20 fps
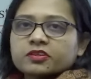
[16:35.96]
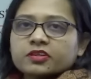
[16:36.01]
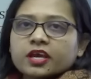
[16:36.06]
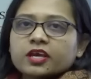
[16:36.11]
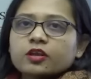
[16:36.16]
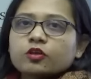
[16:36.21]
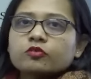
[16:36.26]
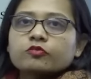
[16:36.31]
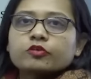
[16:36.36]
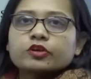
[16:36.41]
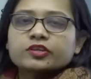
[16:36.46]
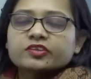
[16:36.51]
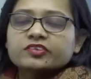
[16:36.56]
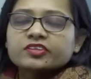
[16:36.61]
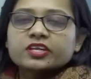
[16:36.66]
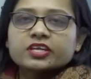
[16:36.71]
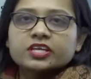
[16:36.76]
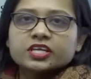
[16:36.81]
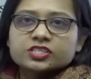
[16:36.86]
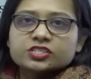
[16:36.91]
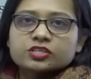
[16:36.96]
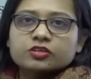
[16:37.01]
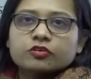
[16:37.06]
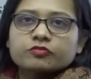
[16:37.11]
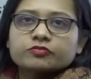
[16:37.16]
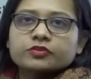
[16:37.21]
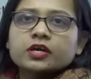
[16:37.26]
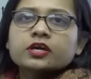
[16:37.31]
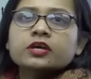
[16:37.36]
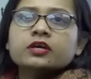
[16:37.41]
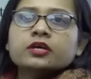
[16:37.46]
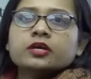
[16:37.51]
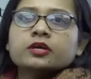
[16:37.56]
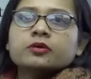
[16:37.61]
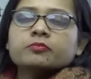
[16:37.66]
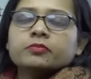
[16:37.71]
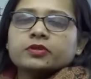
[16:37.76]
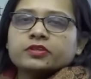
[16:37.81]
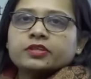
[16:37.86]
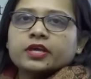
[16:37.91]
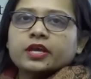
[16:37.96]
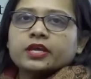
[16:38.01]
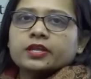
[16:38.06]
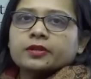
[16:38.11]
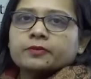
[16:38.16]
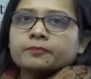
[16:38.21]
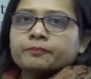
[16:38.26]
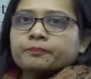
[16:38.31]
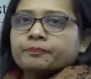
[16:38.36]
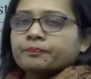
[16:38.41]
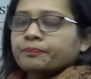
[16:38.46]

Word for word: missile or what is the nature of the missile.